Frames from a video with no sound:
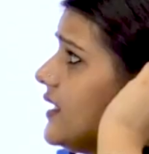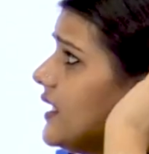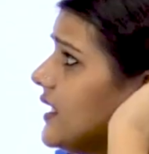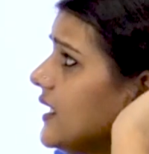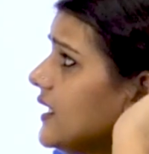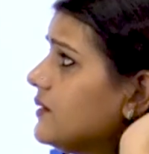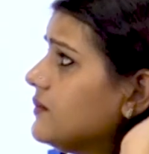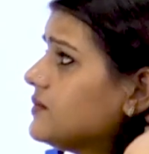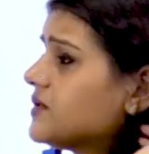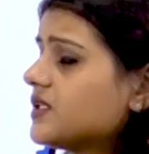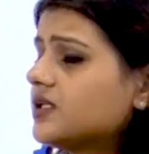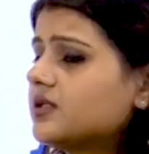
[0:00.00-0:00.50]

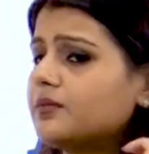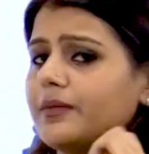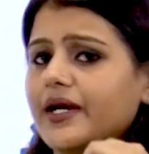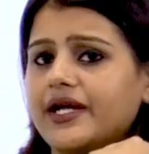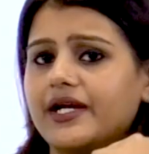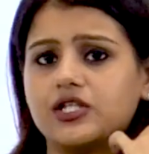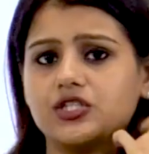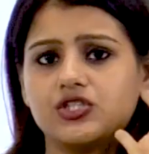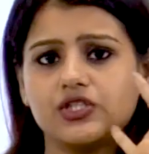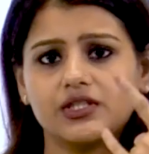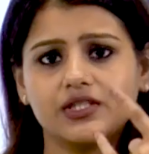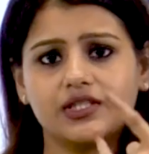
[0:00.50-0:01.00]
helps in
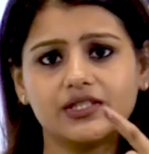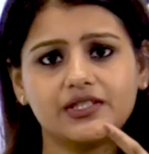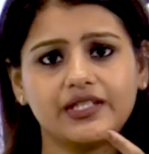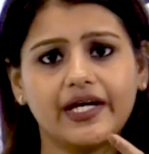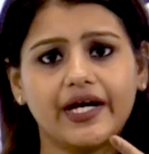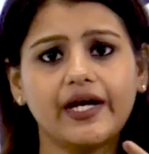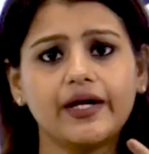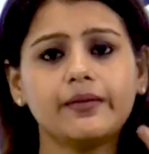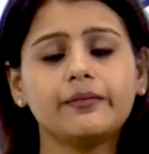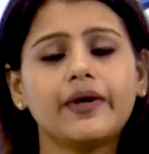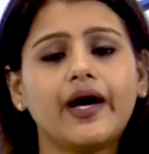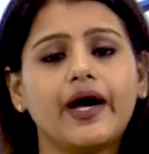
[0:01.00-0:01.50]
managing the
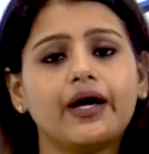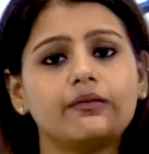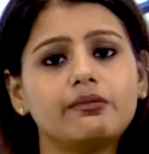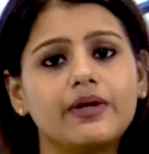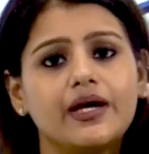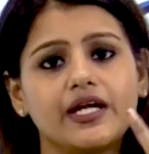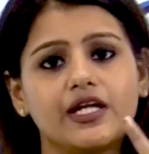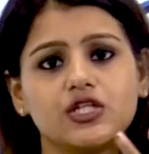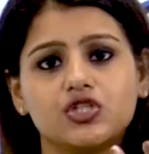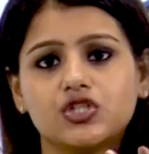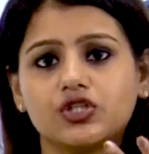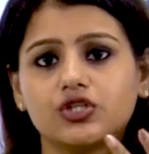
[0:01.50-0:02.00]
time and
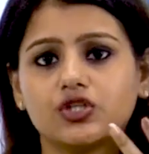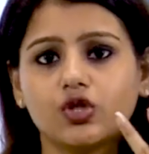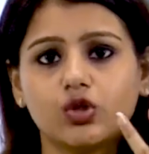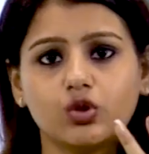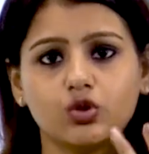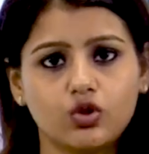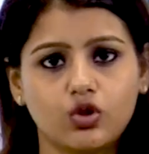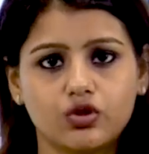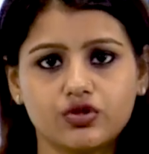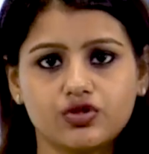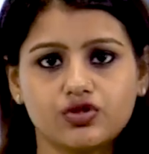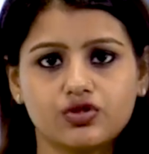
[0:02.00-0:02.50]
managing the
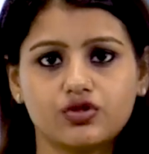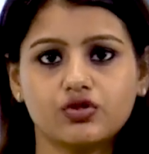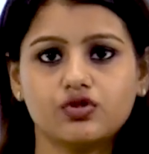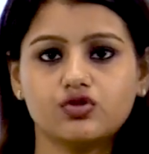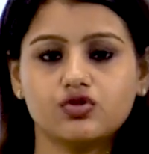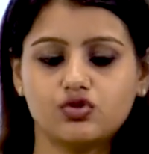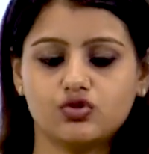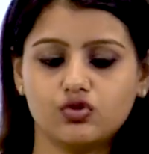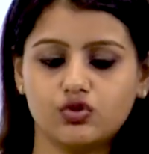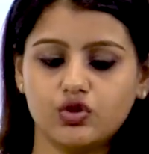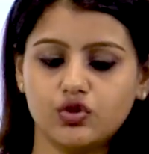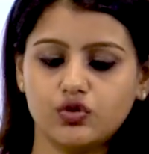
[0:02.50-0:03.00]
cost.
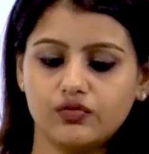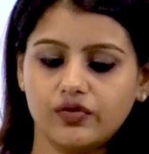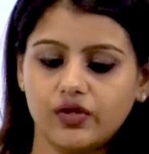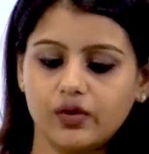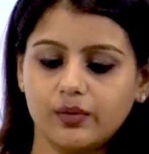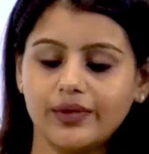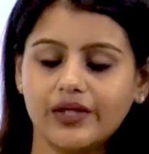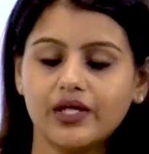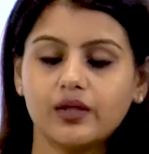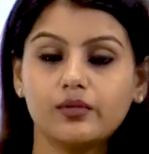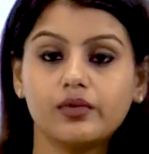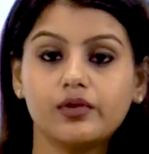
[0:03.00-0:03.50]
So you will
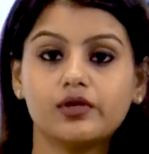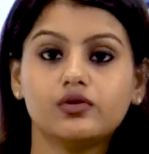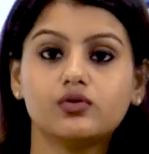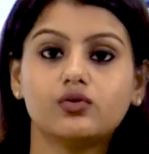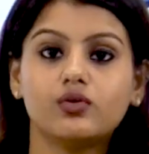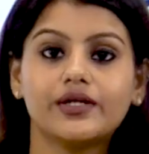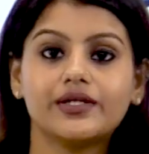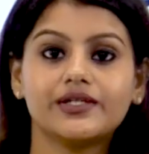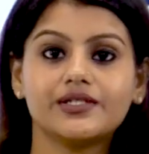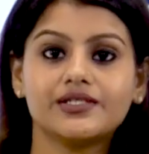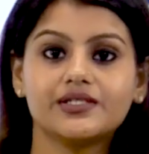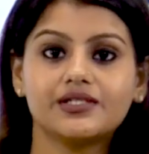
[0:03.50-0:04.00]
be able to
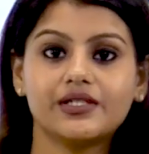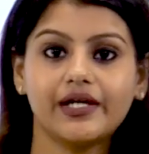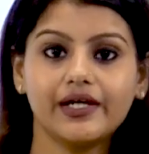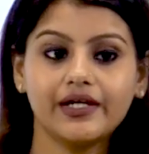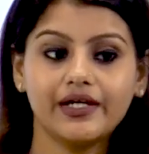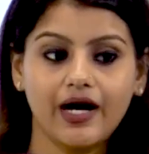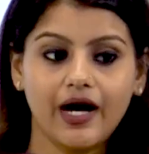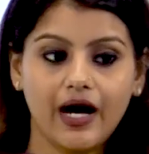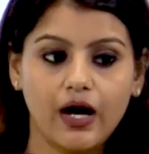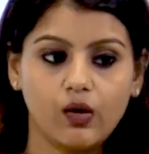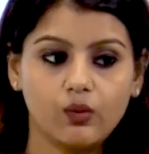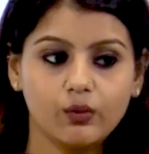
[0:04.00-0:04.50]
understand
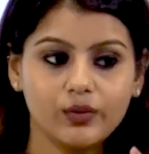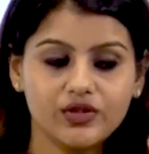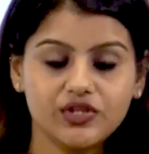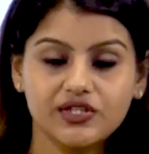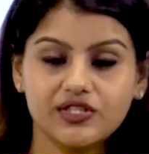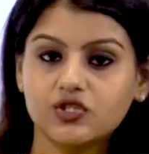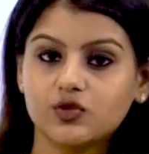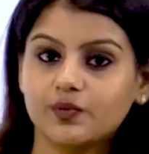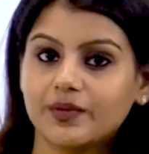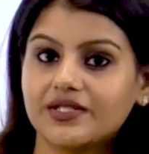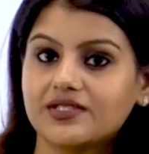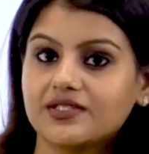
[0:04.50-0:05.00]
how much
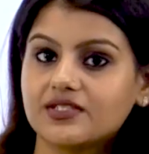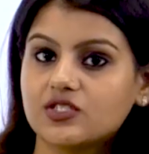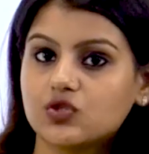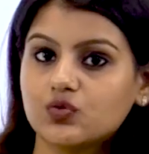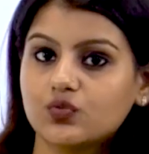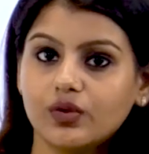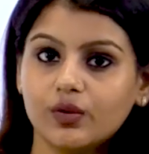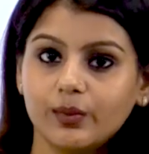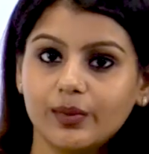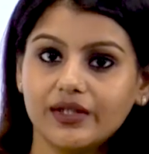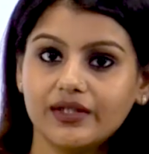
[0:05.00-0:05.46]
expenses will